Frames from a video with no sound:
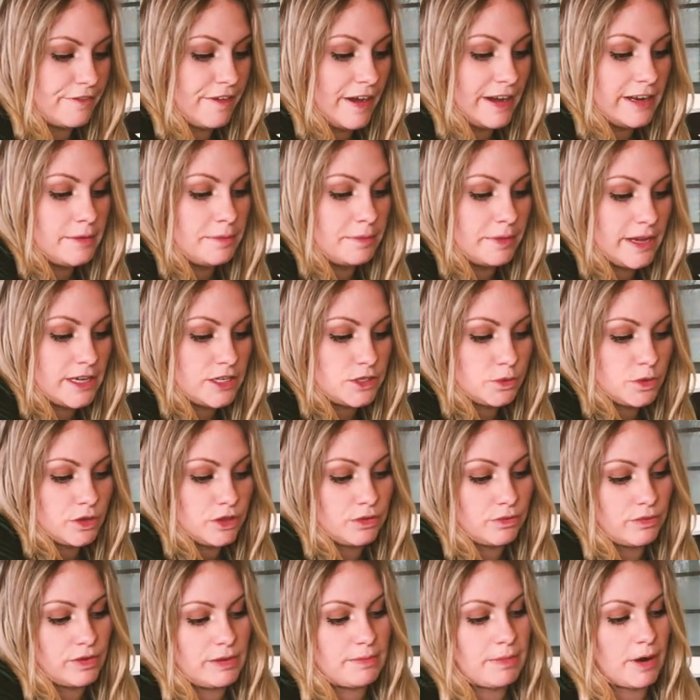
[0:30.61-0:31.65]
find a place where
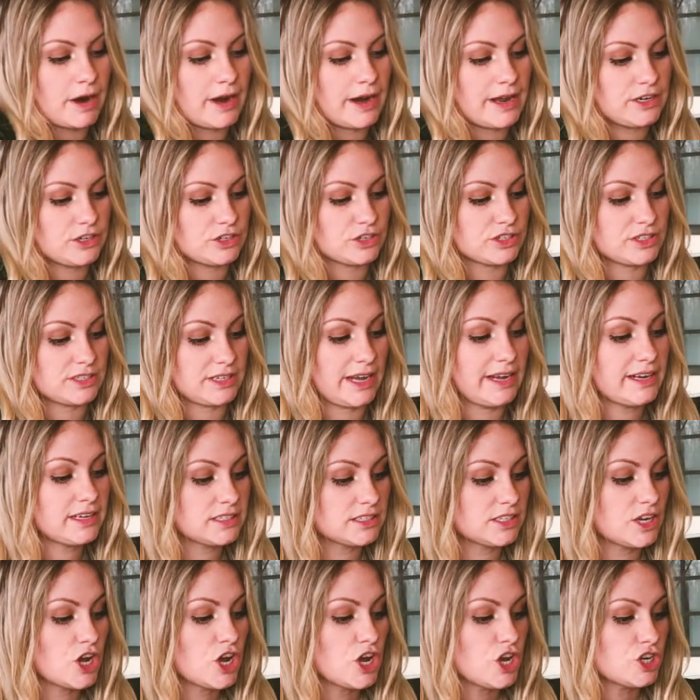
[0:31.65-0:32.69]
the rebar
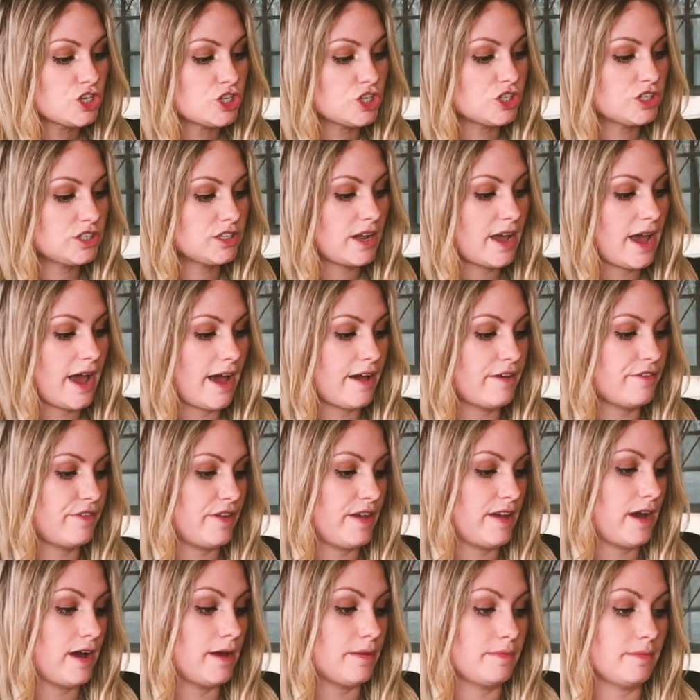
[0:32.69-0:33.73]
intersects just to have
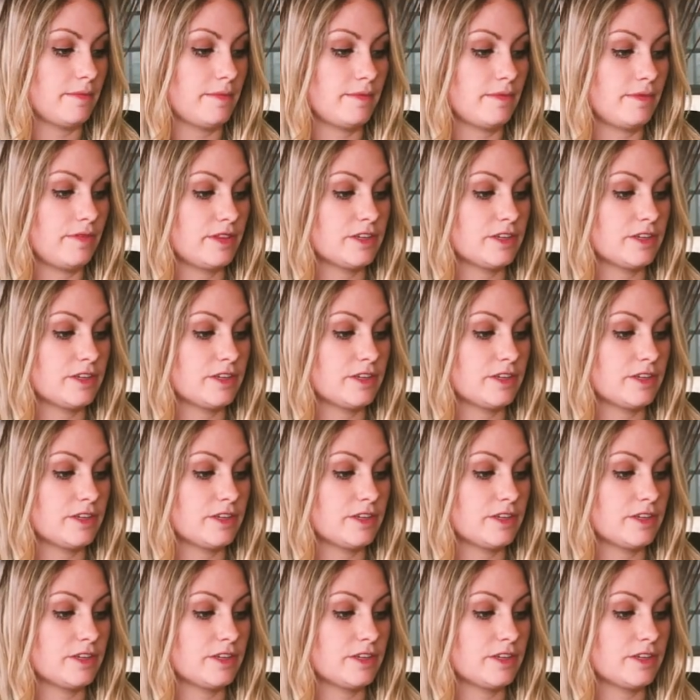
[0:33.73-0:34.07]
um,